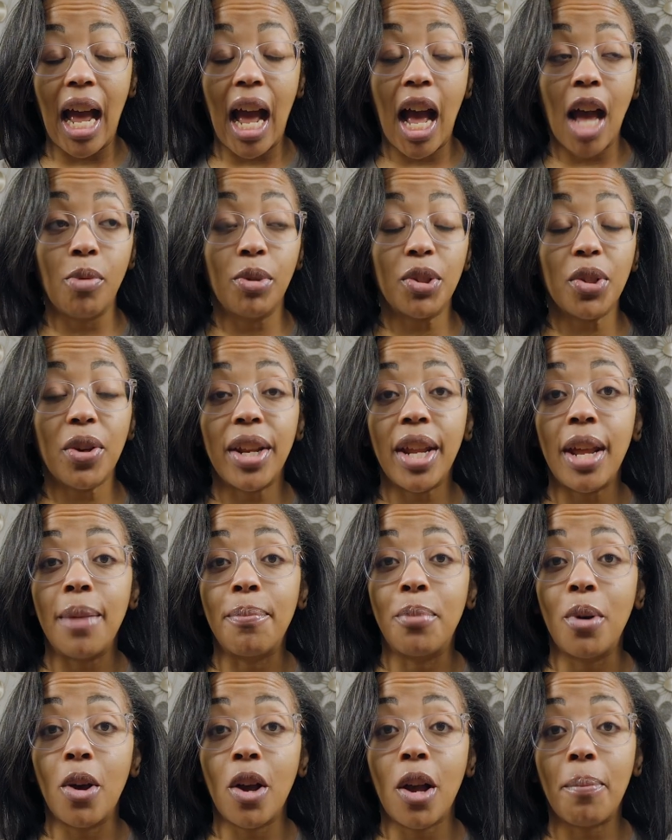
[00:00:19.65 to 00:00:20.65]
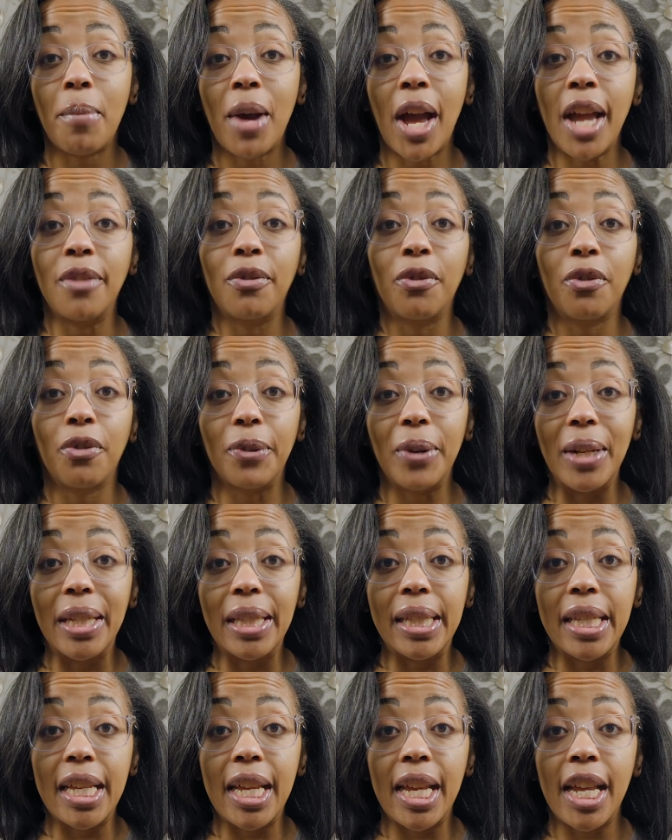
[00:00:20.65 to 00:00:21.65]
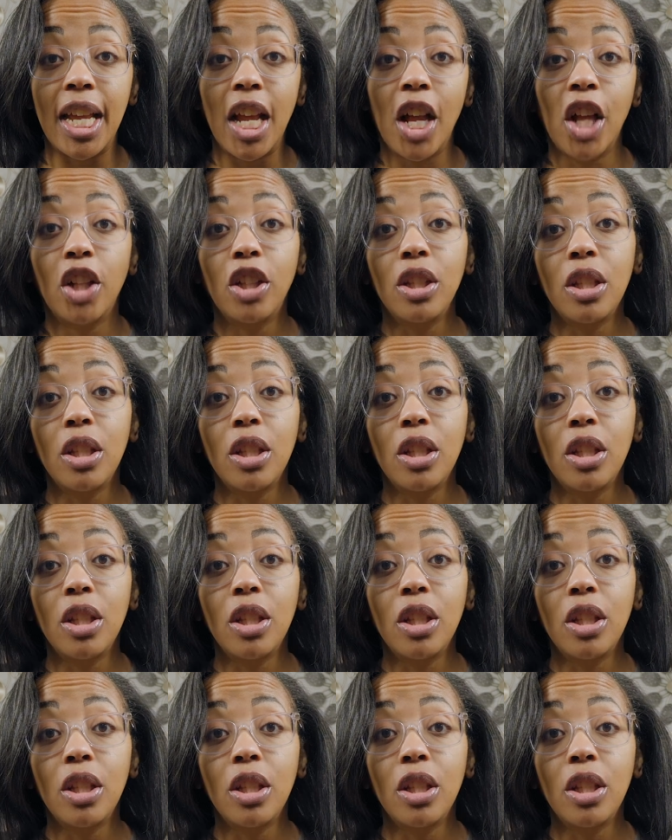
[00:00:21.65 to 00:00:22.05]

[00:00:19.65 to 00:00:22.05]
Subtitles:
I was on a book buying frenzy,